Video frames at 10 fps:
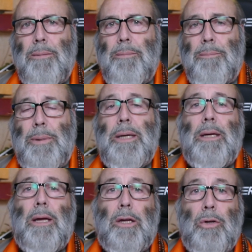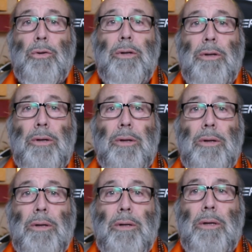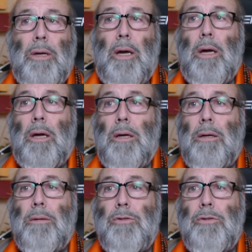being a good uh,